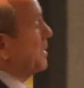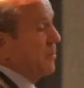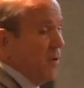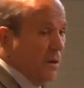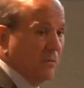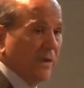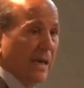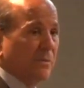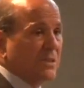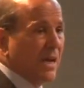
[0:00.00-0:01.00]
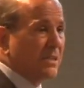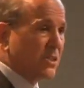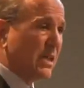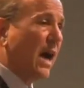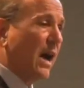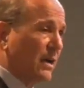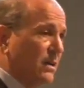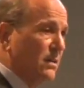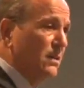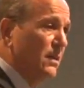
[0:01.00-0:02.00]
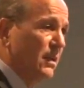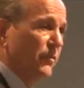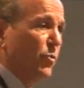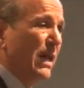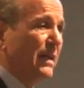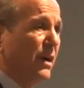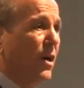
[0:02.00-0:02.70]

be a part of. Amazon stock. If you would have had